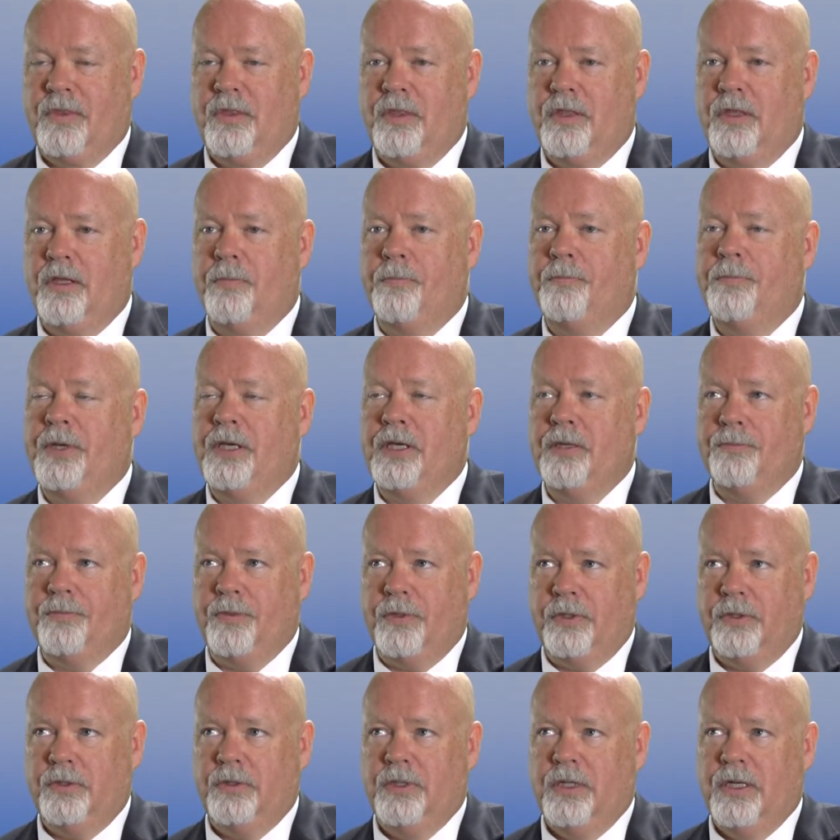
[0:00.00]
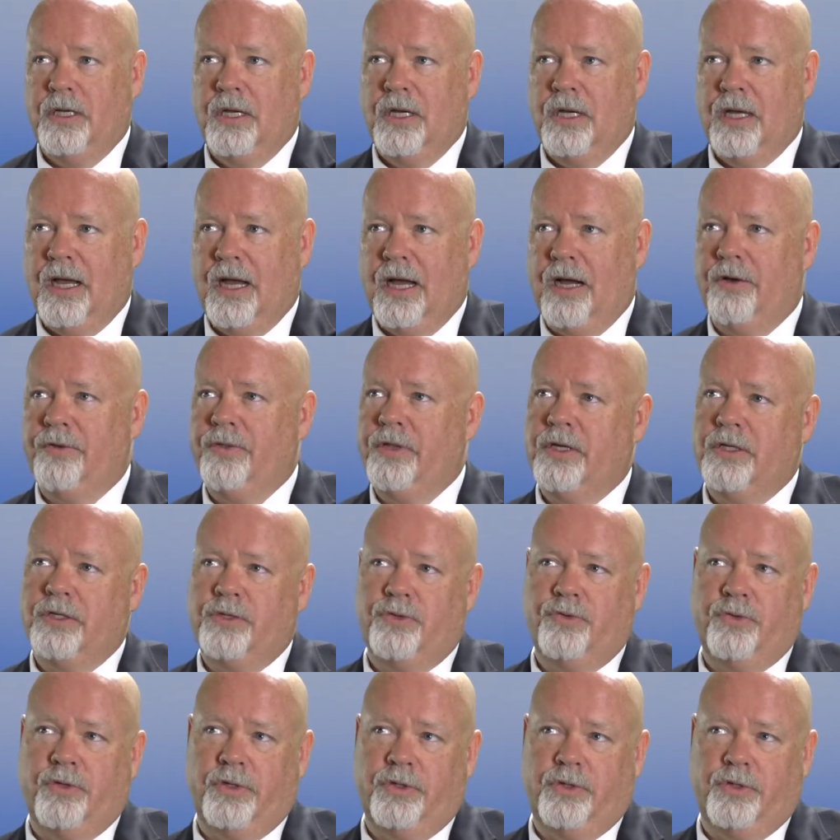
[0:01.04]
The people, how they
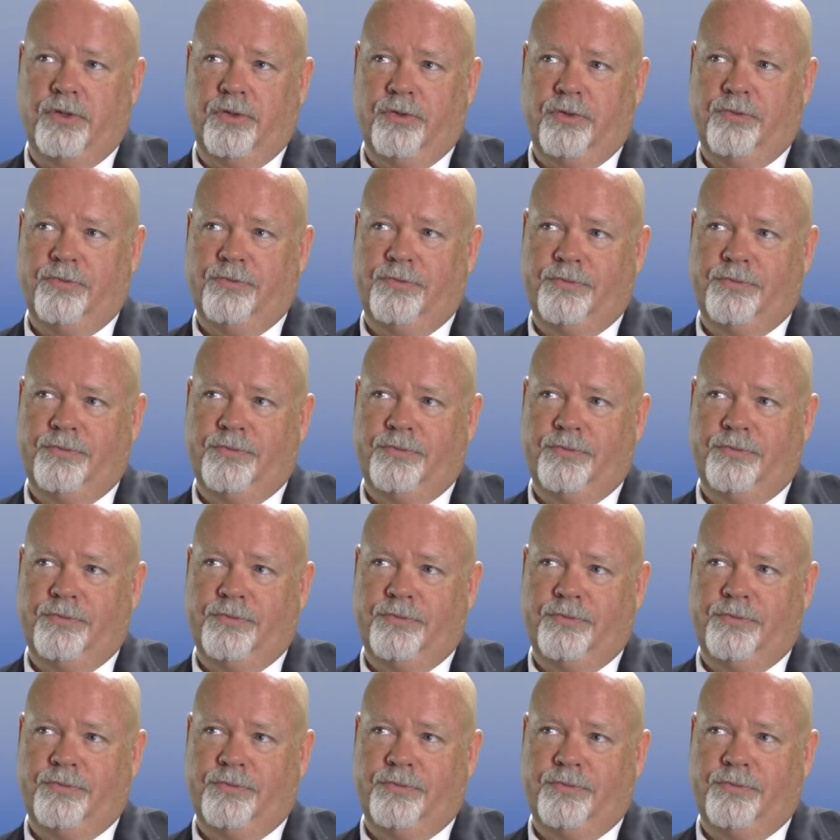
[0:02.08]
treat you.